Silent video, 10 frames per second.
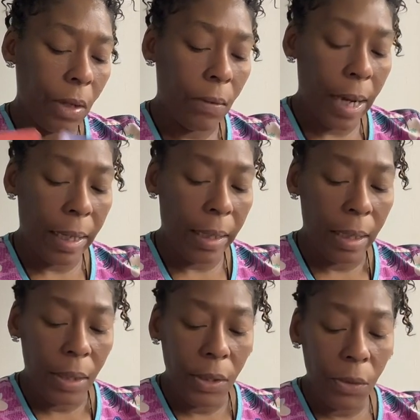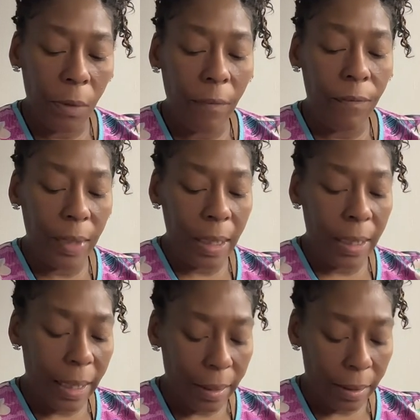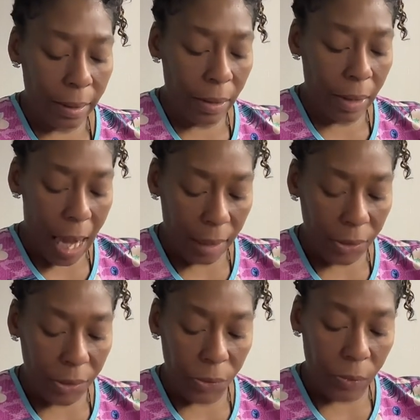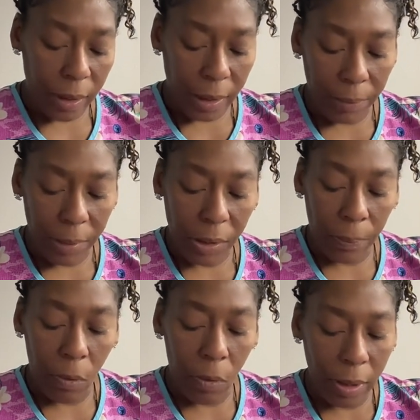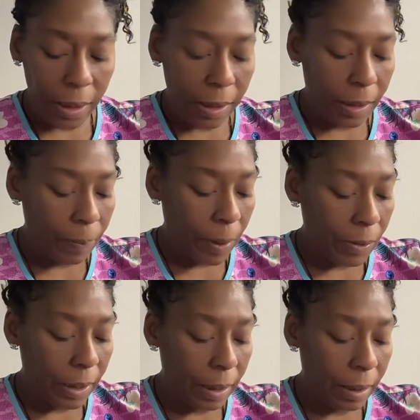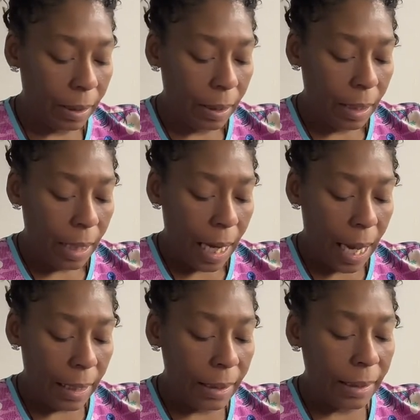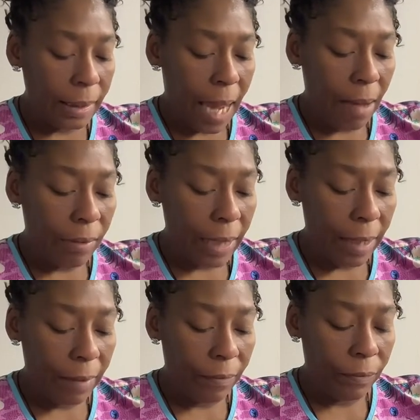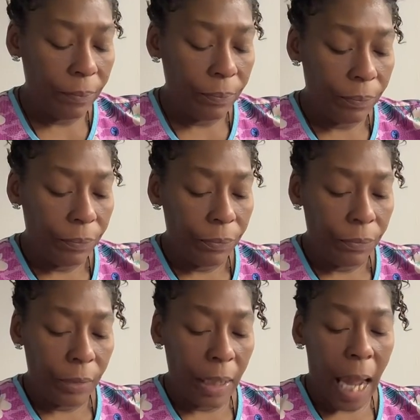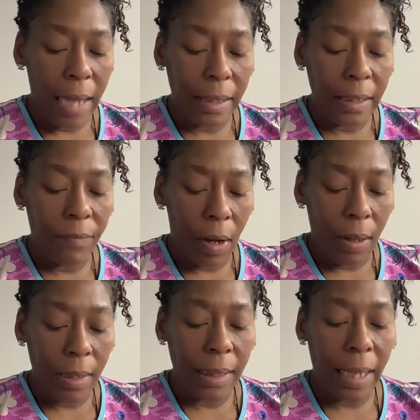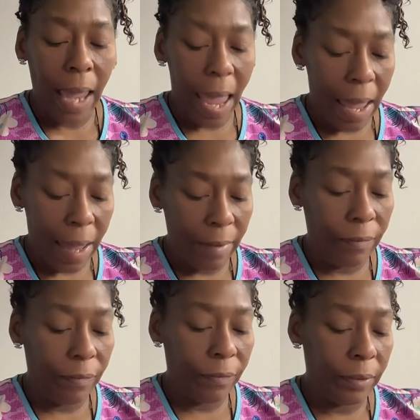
Okay? You were feeding your knowledge, your wisdom, your support to this person. And this is how they've gotten as far as they have.